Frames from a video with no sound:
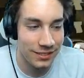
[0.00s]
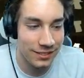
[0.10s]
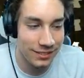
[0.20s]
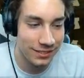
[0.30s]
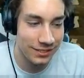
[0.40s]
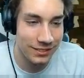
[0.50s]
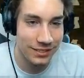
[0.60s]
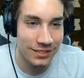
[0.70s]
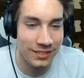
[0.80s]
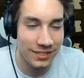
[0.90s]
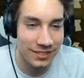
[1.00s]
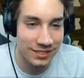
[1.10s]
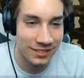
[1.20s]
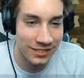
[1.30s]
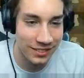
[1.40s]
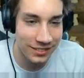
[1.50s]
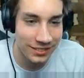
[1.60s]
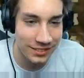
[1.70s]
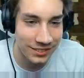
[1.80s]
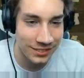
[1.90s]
(no one is talking)